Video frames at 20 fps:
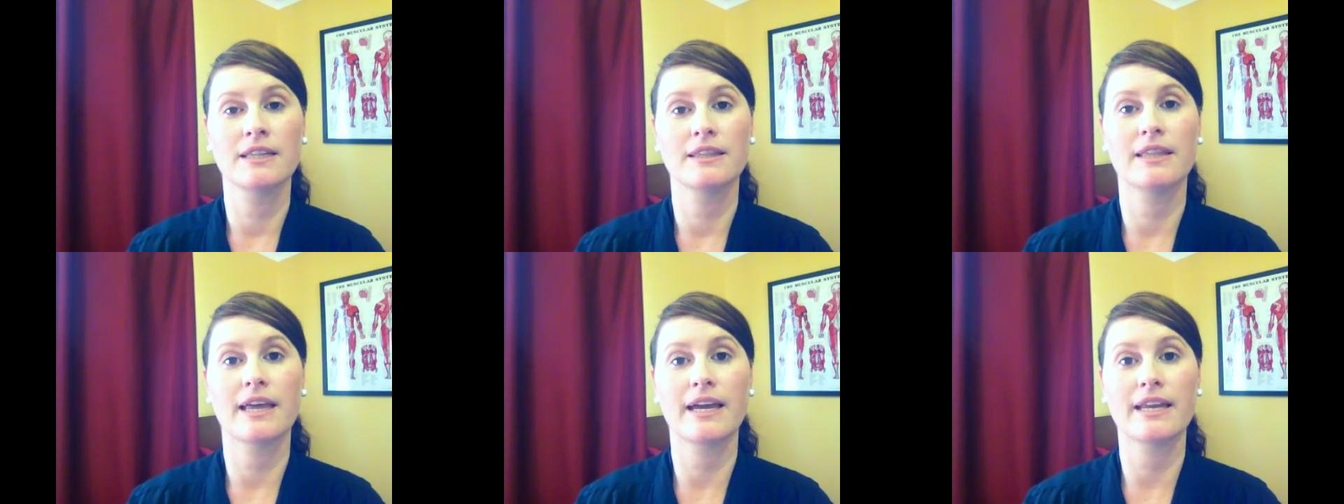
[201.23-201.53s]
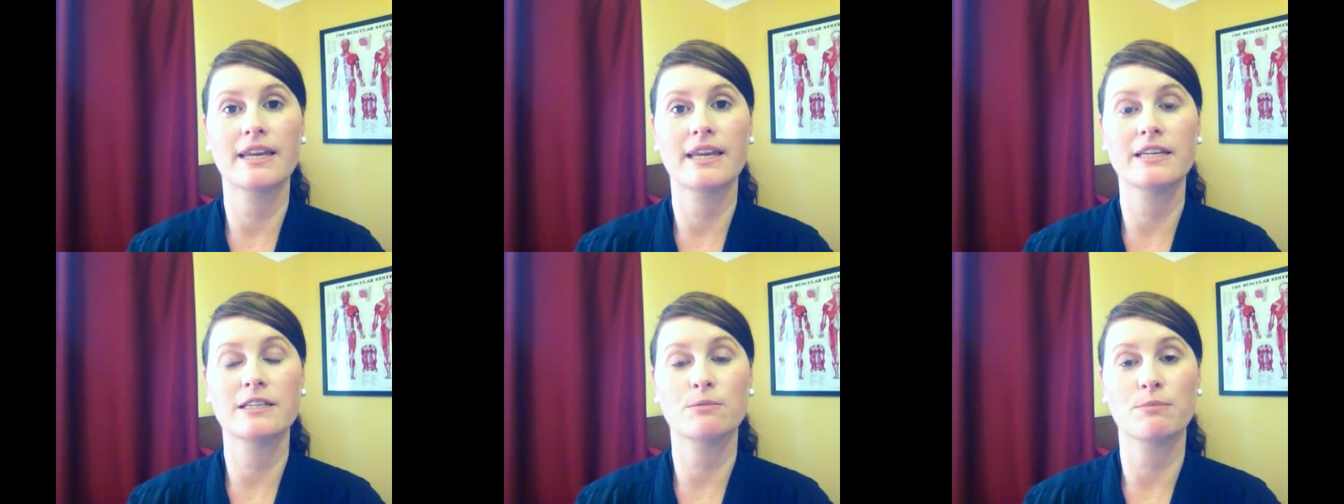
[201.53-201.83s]
they
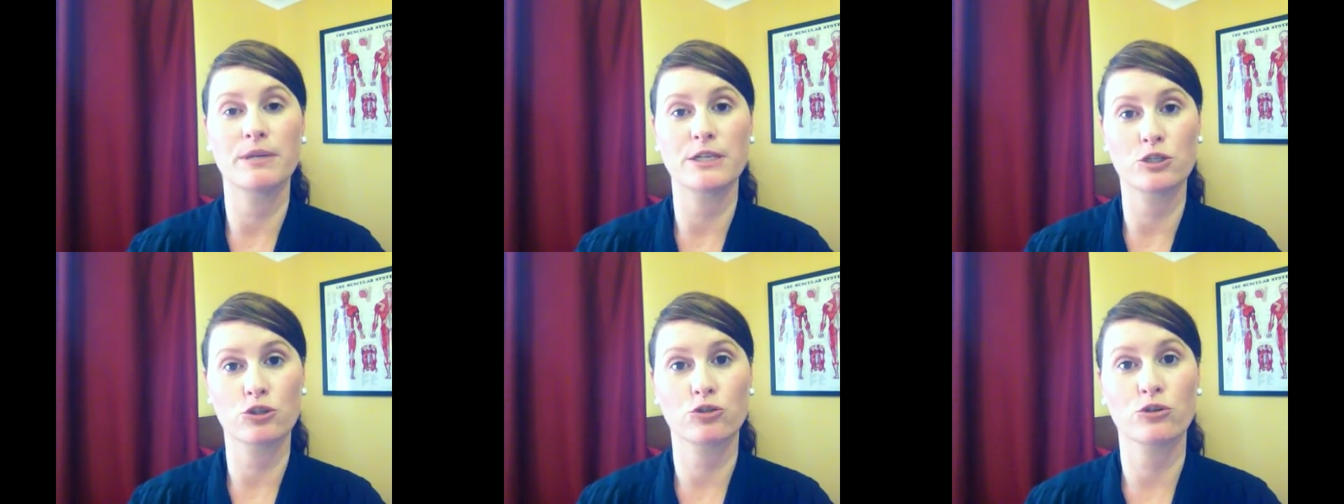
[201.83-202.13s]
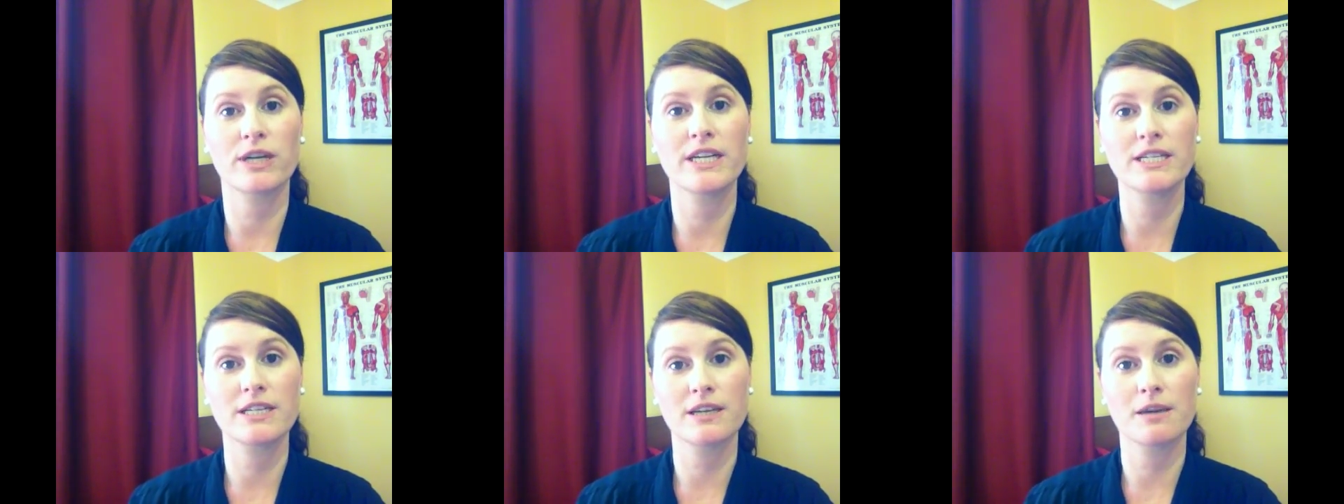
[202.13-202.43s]
need to be
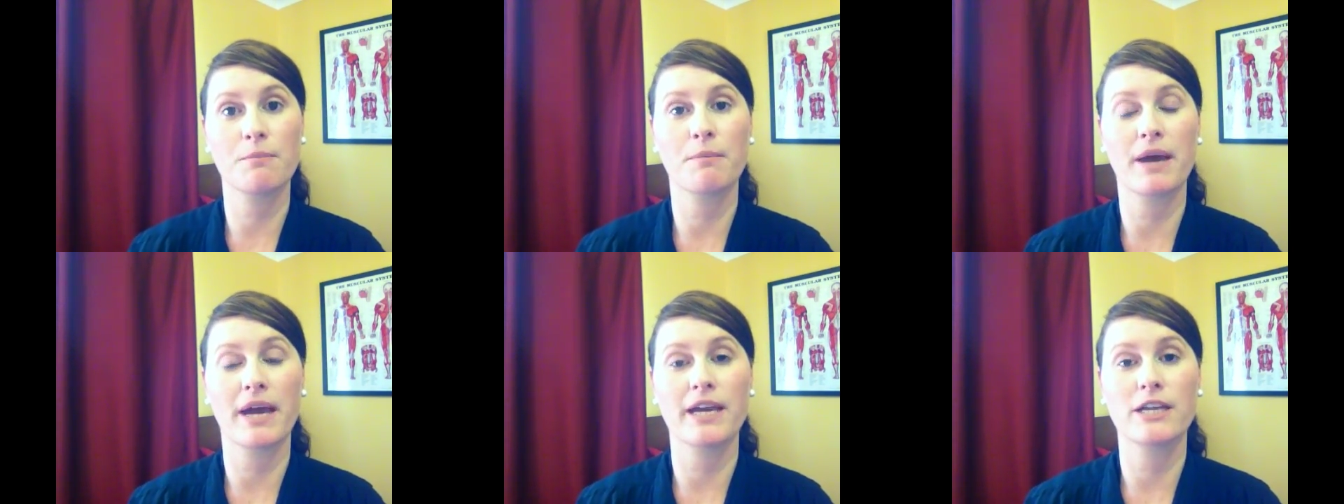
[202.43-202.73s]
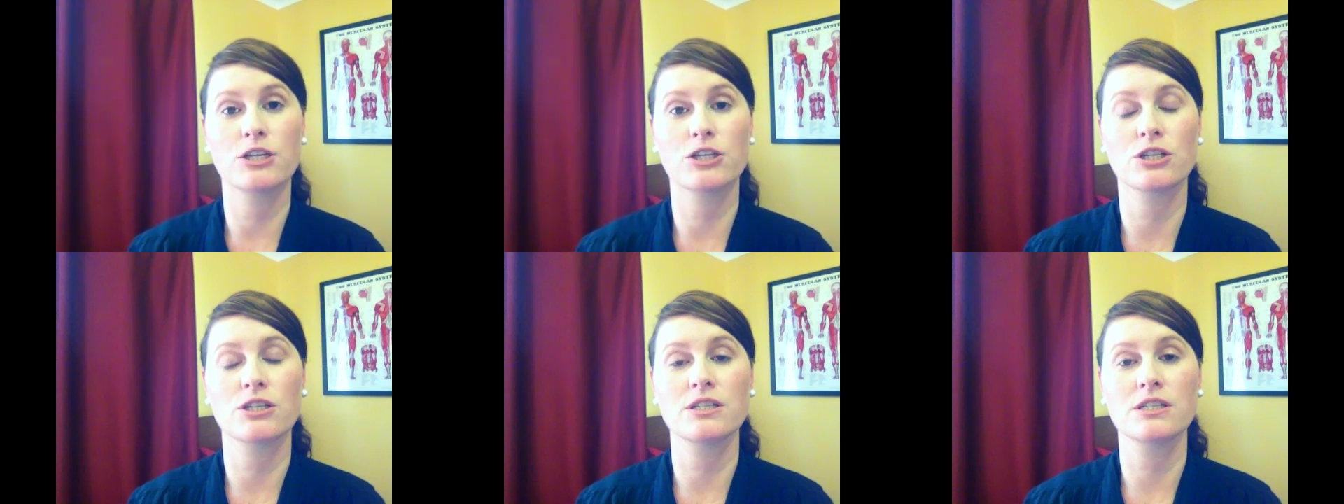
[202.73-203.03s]
treating a
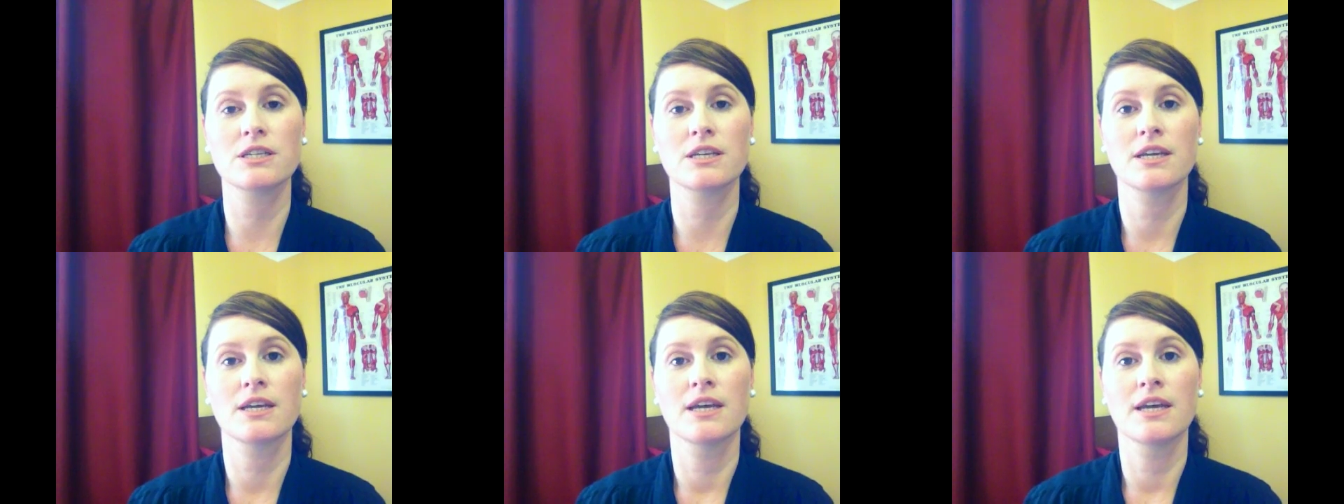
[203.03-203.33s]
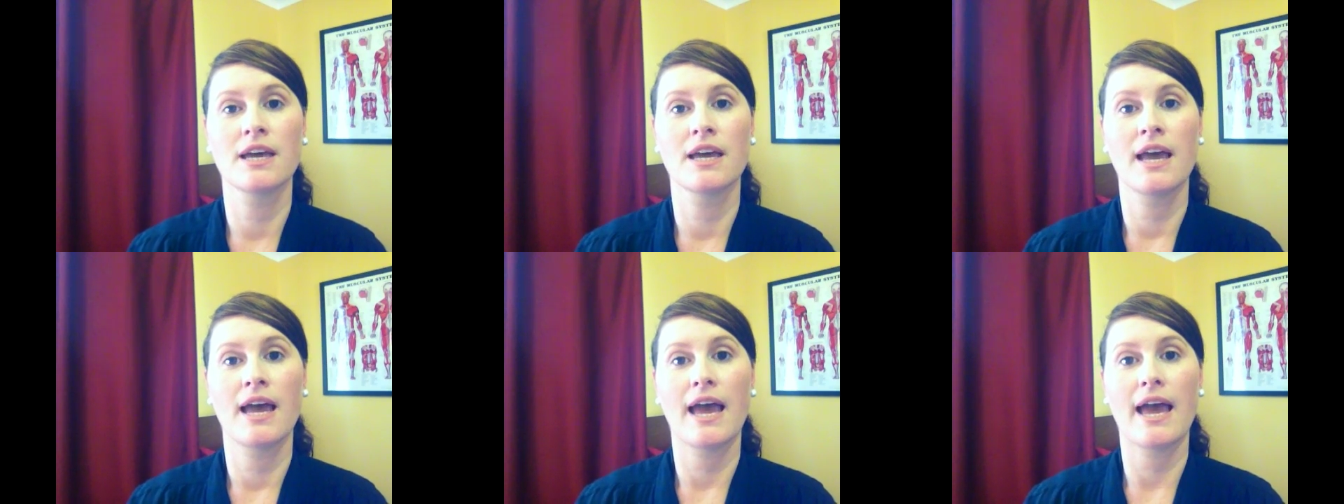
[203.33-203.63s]
patient,
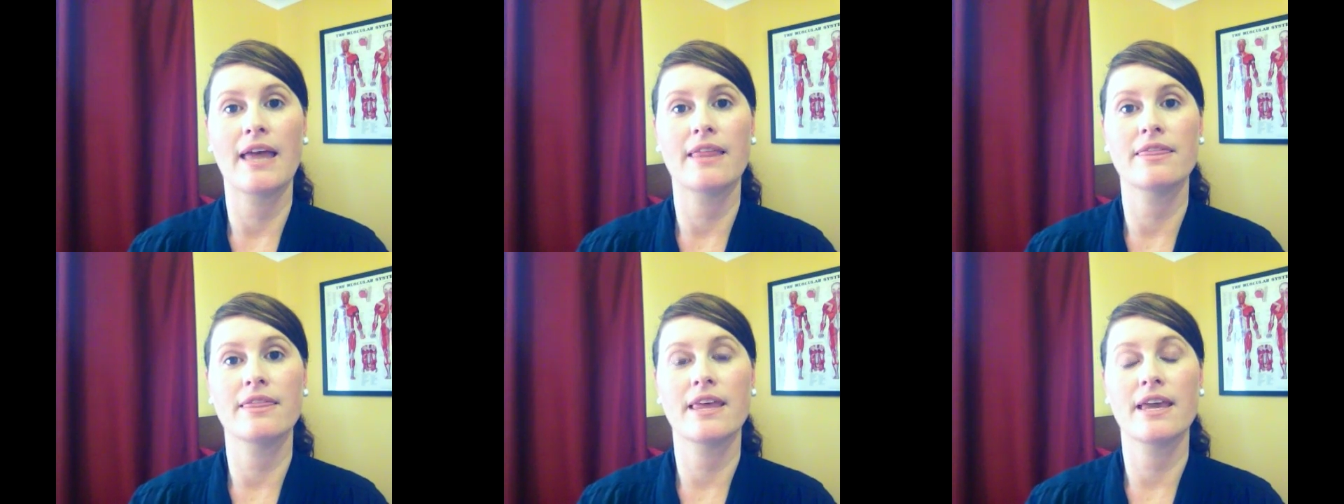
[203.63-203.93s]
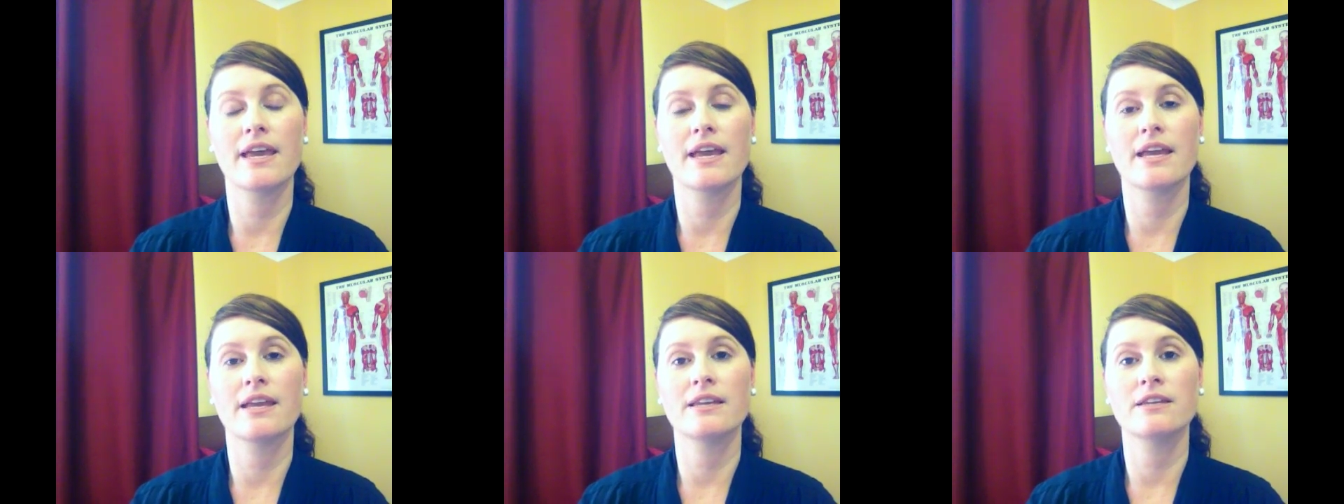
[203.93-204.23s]
and
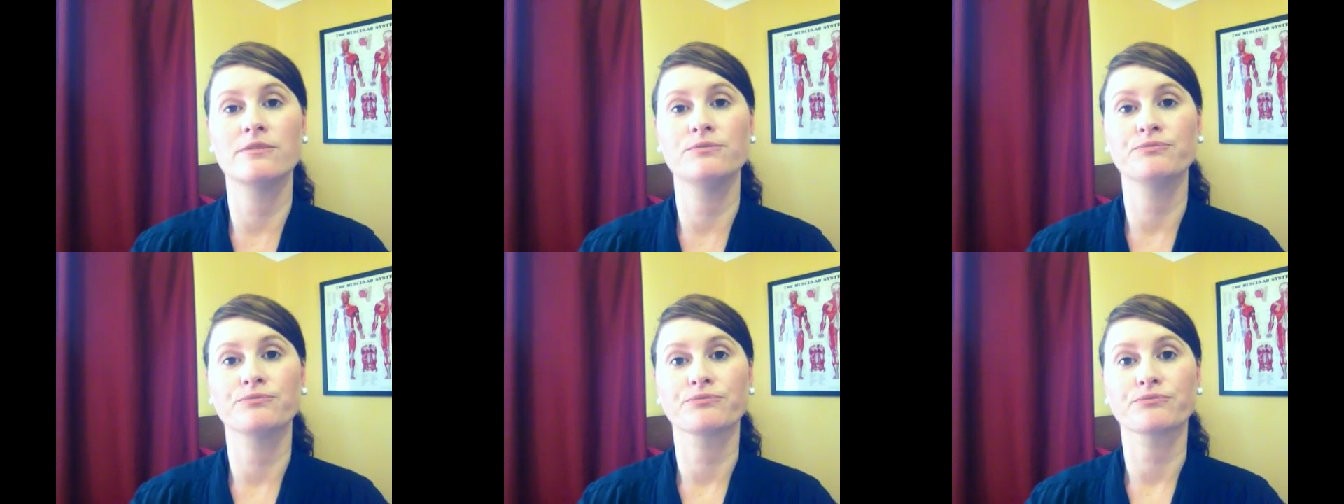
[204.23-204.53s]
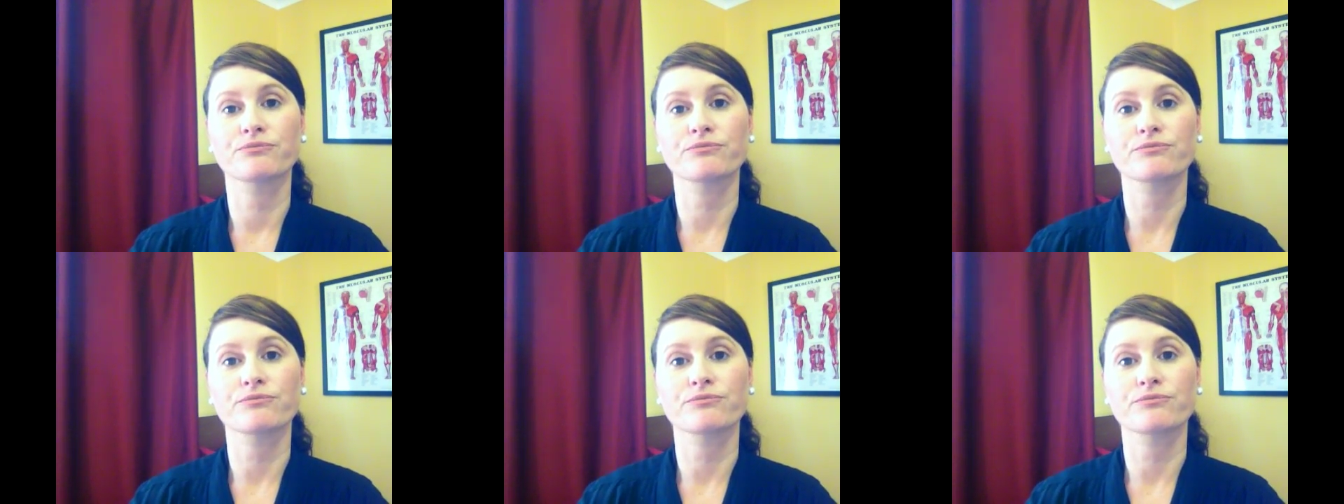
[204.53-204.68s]
then